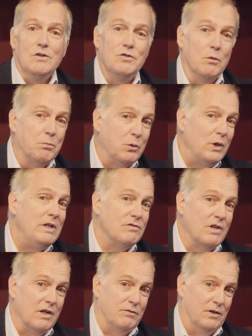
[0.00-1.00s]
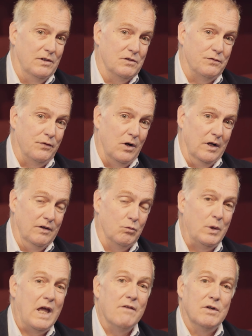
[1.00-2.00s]
So please give to this
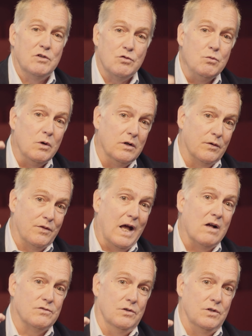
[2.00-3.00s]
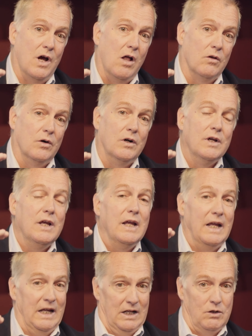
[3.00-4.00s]
fund. We have a $200,000
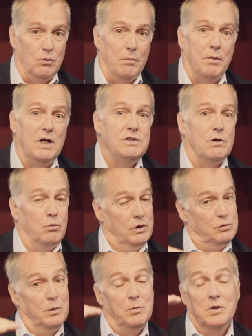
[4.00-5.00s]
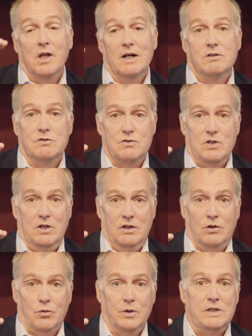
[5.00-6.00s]
annual budget, which we would like to see
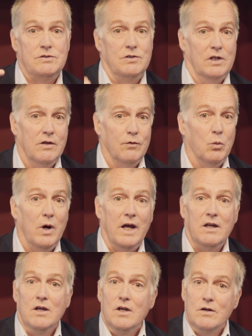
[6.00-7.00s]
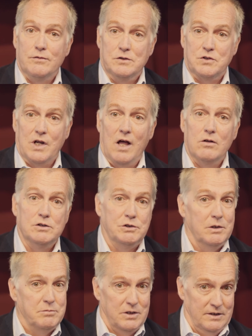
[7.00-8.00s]
increased, to give away for
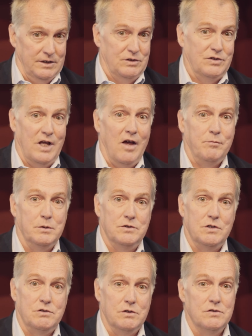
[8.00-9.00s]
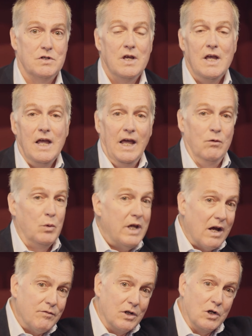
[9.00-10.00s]
scholarships in these staff positions. And
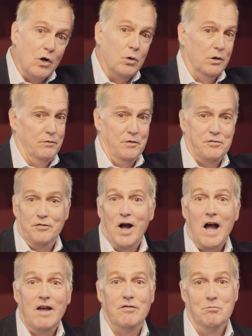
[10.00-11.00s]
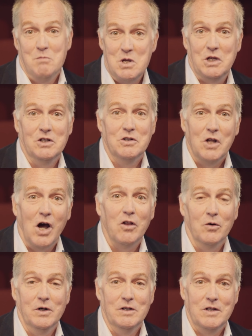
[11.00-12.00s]
we have the goal of a $5 million
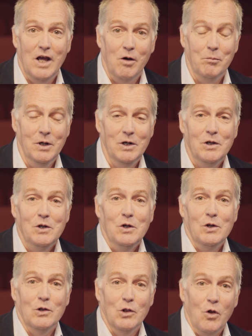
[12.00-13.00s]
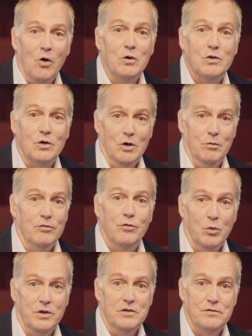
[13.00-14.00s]
endowment long-term
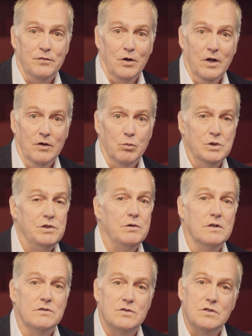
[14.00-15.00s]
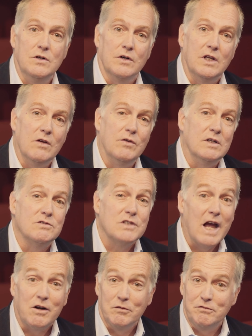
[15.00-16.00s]
for this fund. Would you consider giving
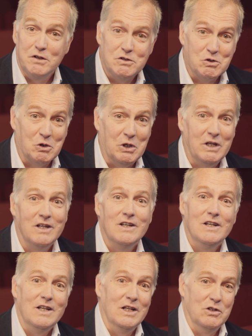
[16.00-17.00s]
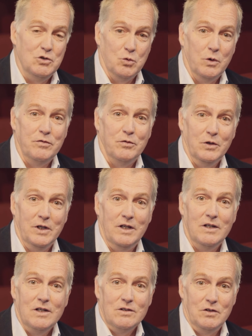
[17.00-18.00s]
sacrificially and
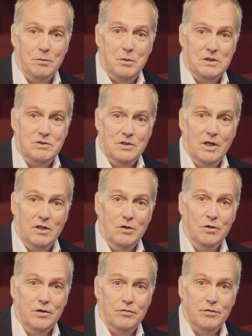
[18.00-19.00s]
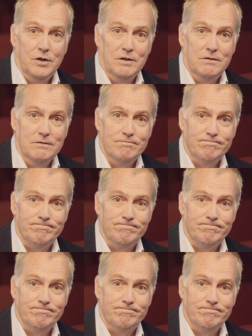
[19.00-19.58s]
joyfully to the PCA Unity Fund?